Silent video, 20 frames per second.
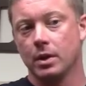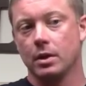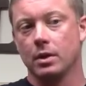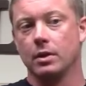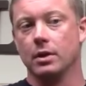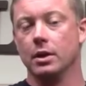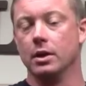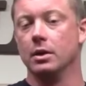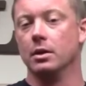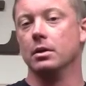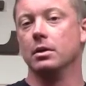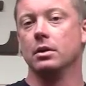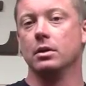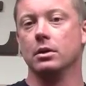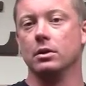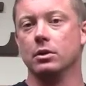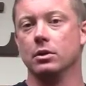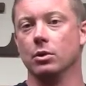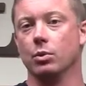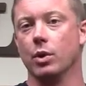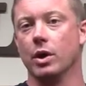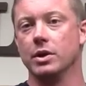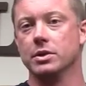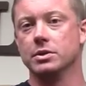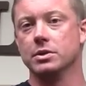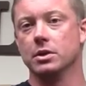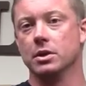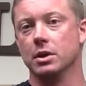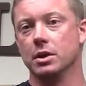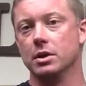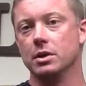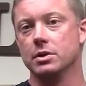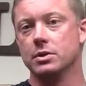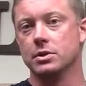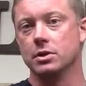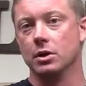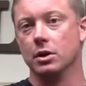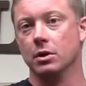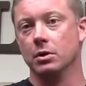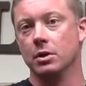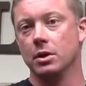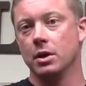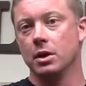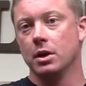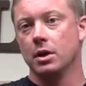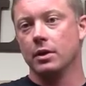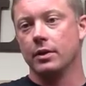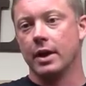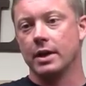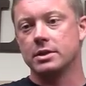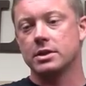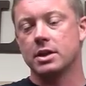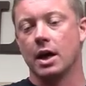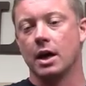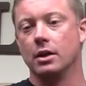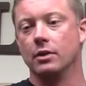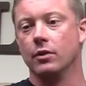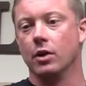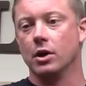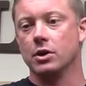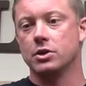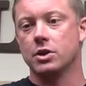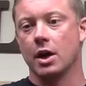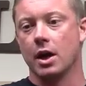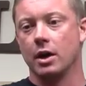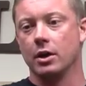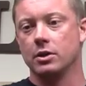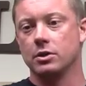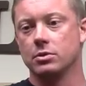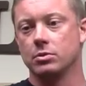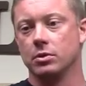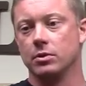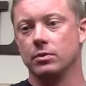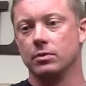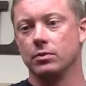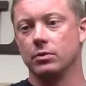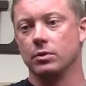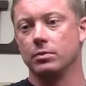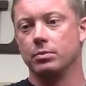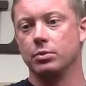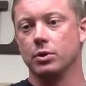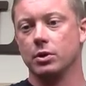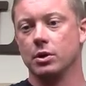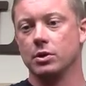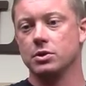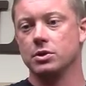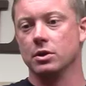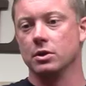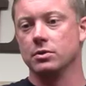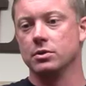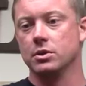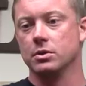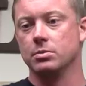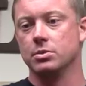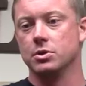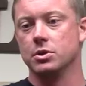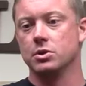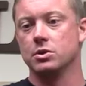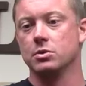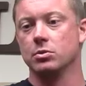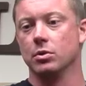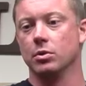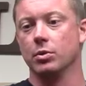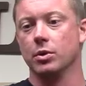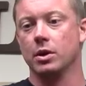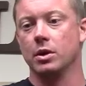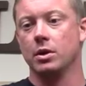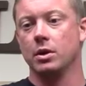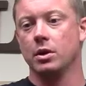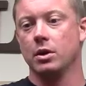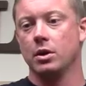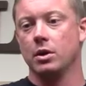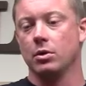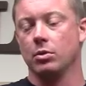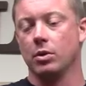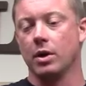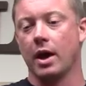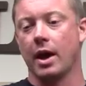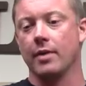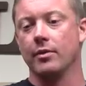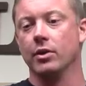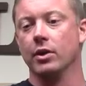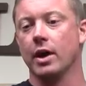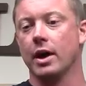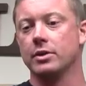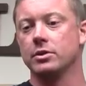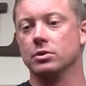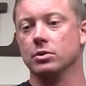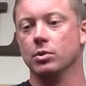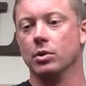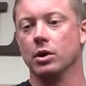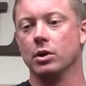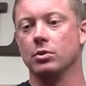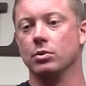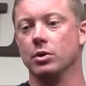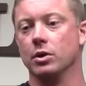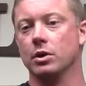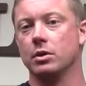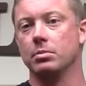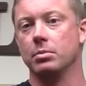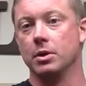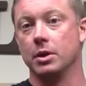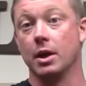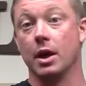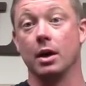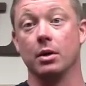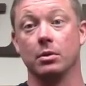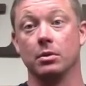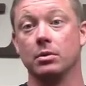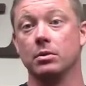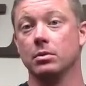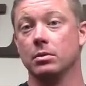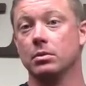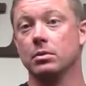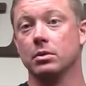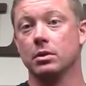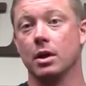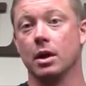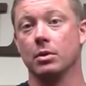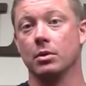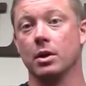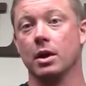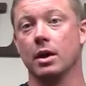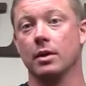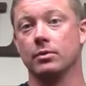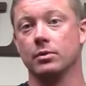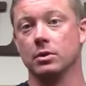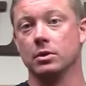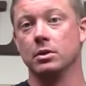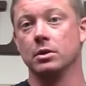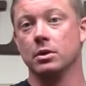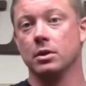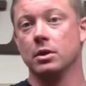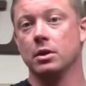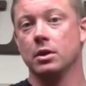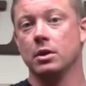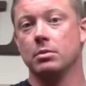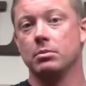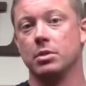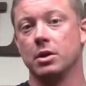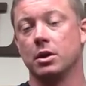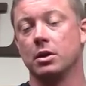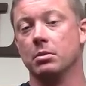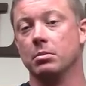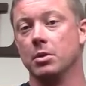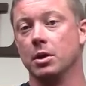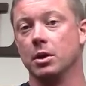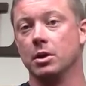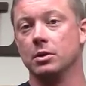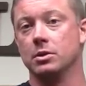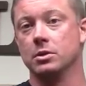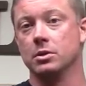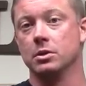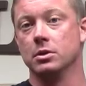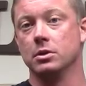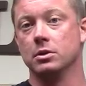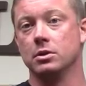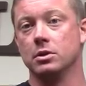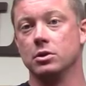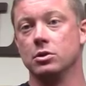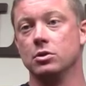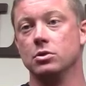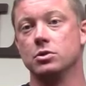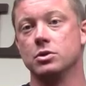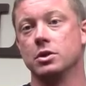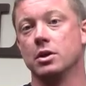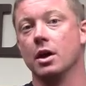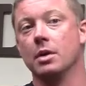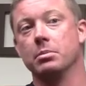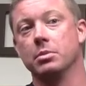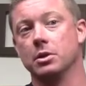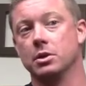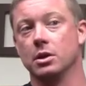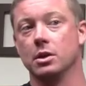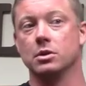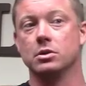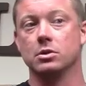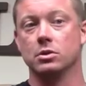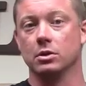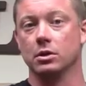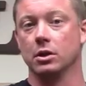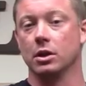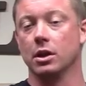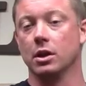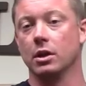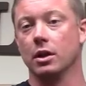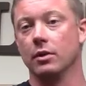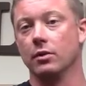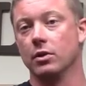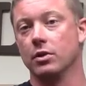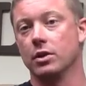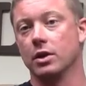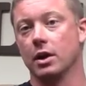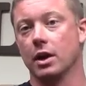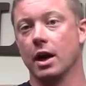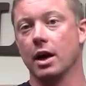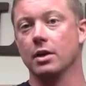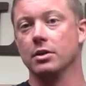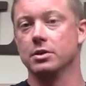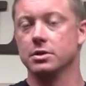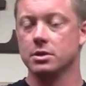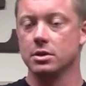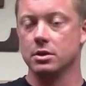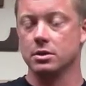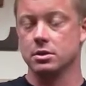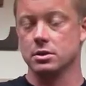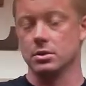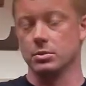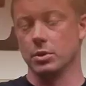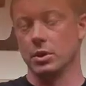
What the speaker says: then you're wasting it. So that's kind of our challenge. We've put ourselves in a position where we have a lot to work with, but now we have to be committed to using that potential and getting everything out of the season that we